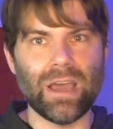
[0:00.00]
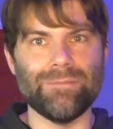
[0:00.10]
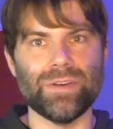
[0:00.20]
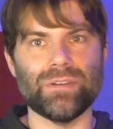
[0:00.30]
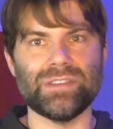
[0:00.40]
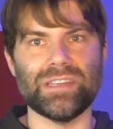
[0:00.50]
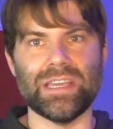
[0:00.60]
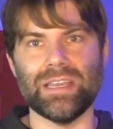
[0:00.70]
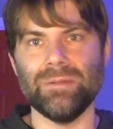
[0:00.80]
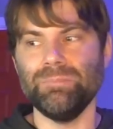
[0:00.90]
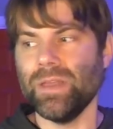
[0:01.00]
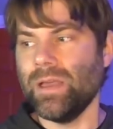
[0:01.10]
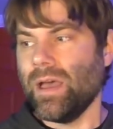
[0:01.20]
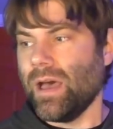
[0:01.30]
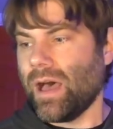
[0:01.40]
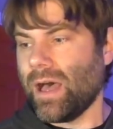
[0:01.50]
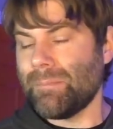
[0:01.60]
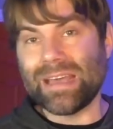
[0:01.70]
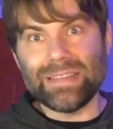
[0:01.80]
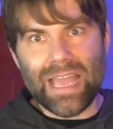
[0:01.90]
of your scene
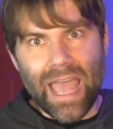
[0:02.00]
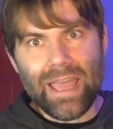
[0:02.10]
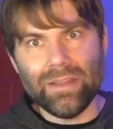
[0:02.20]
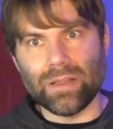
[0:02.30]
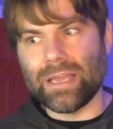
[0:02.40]
at the end,